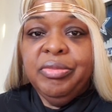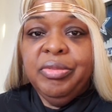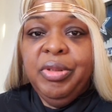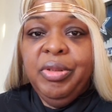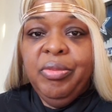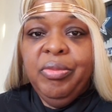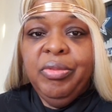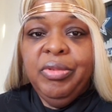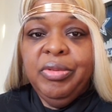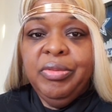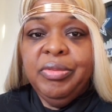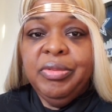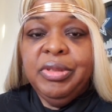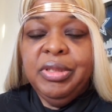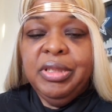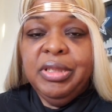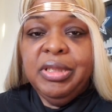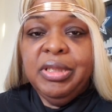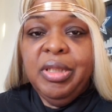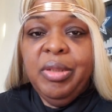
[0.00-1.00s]
It was
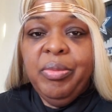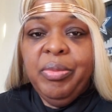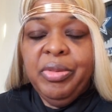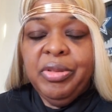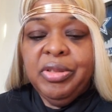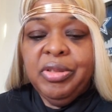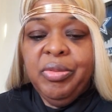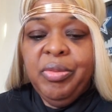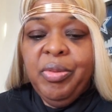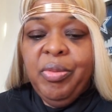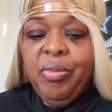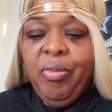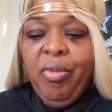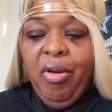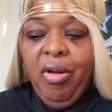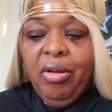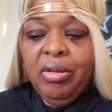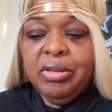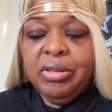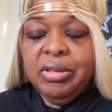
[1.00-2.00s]
December, so we
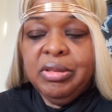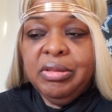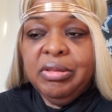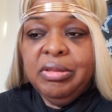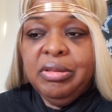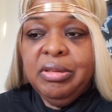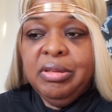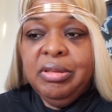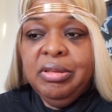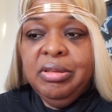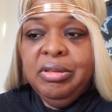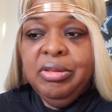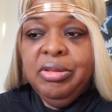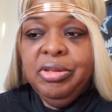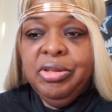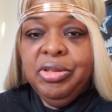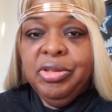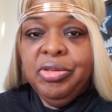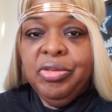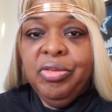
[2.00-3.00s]
walked to
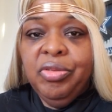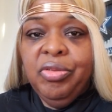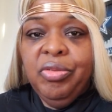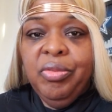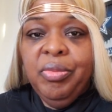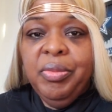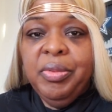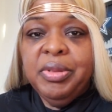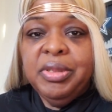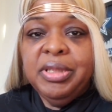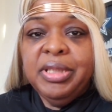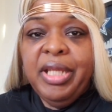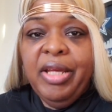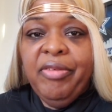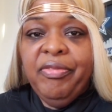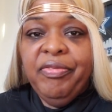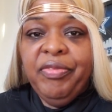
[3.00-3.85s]
the school. It wasn't that